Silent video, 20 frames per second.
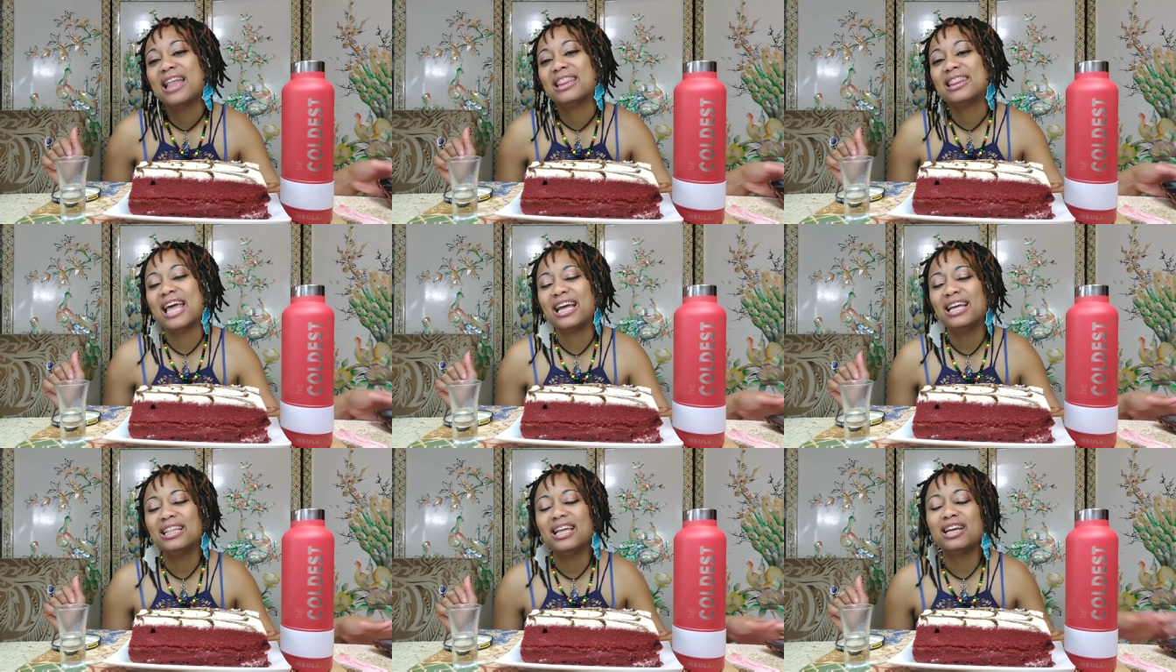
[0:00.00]

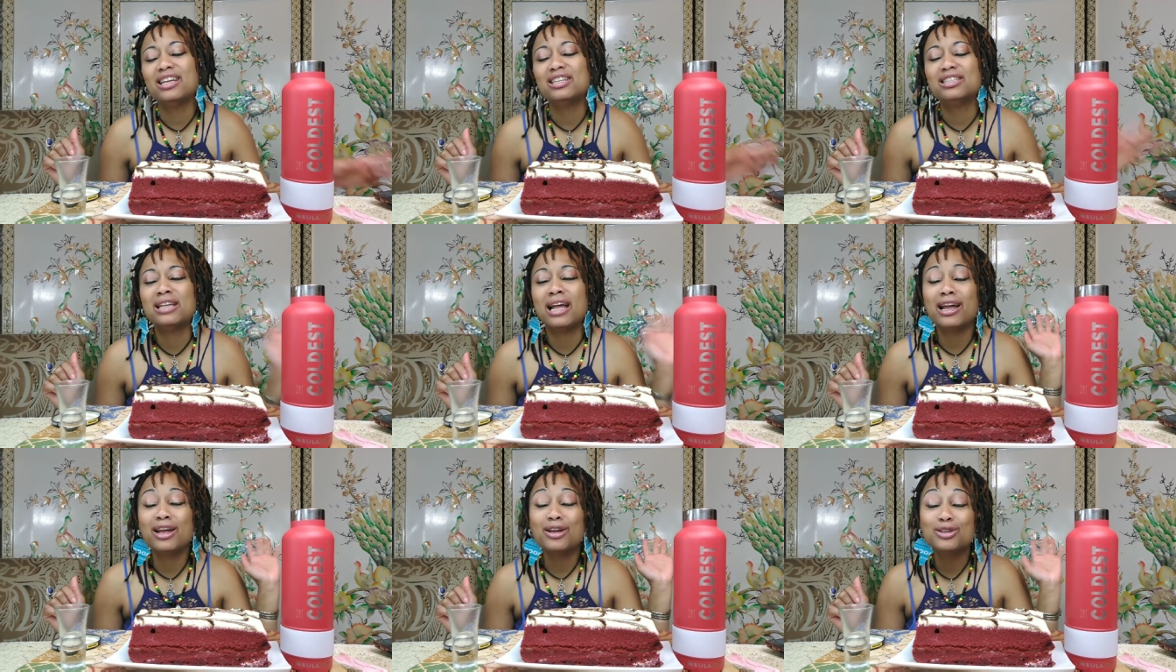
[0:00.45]
Thank you, thank you,
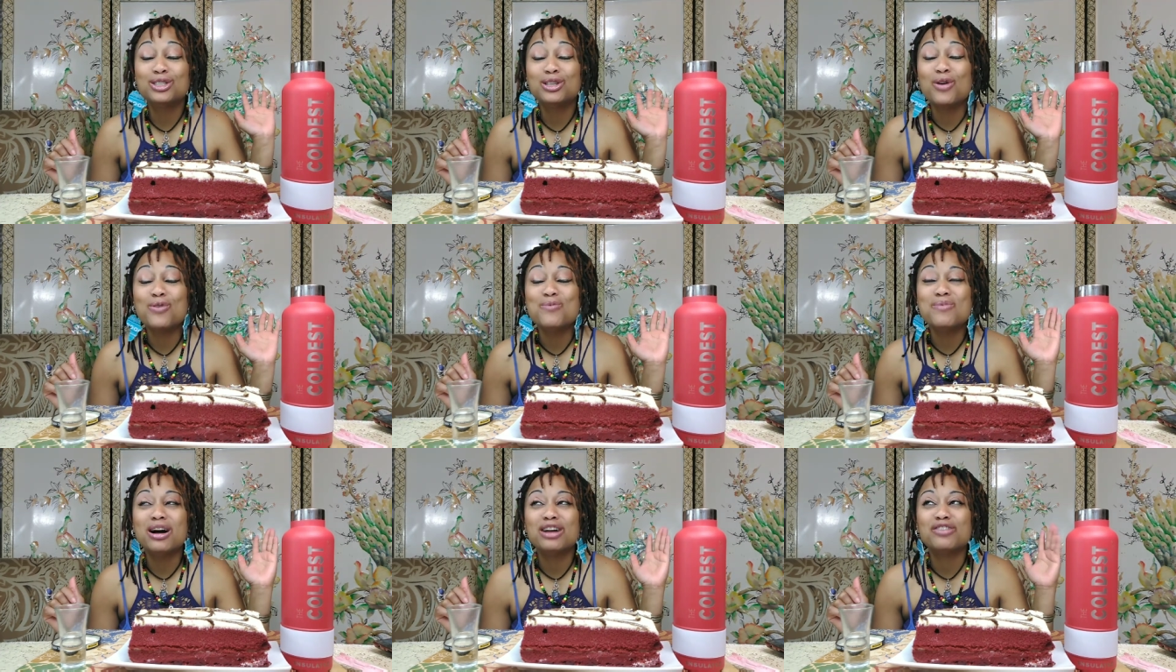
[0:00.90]
thank you
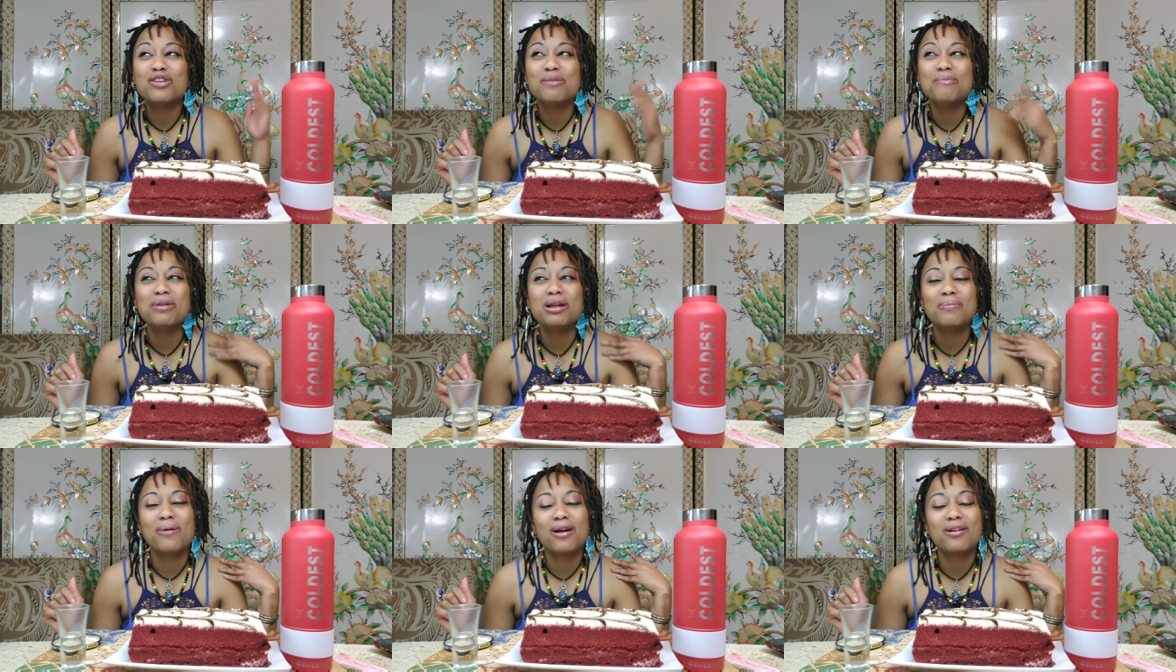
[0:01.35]
so much for
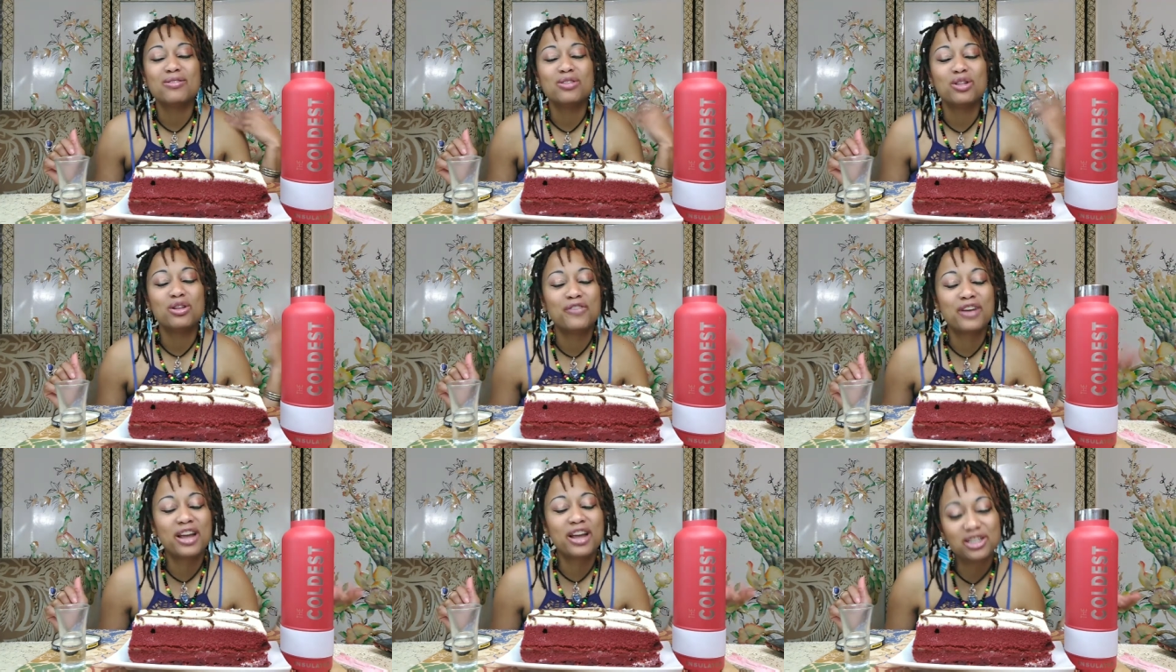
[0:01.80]
being a part of the
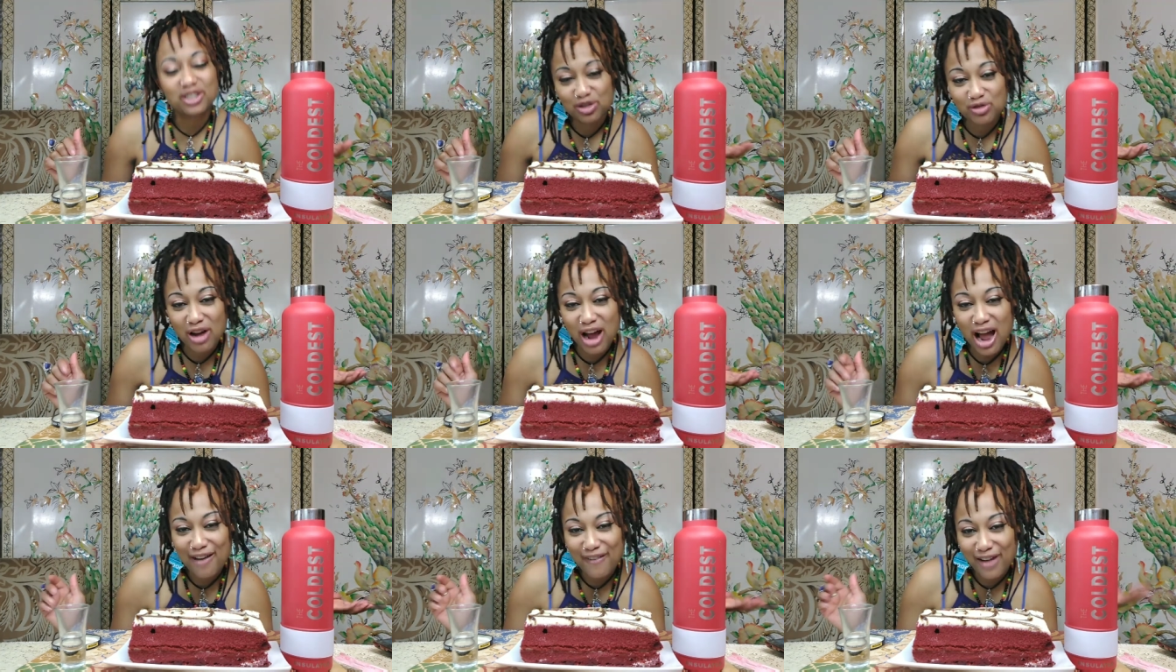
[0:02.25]
Notification
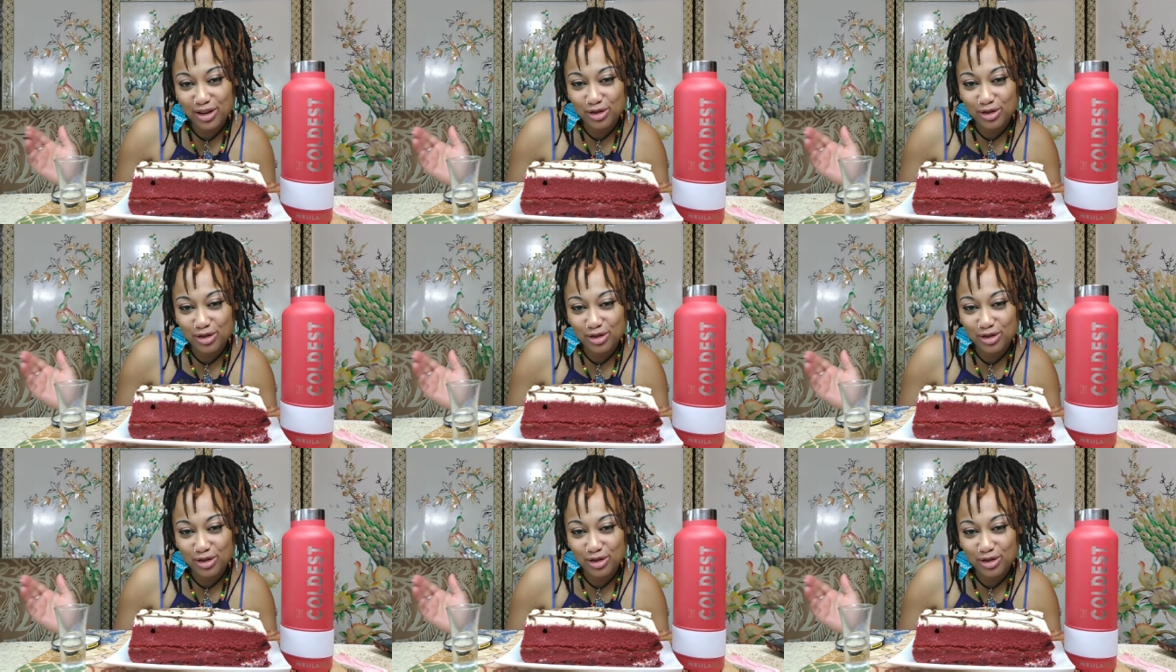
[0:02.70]
Tribe.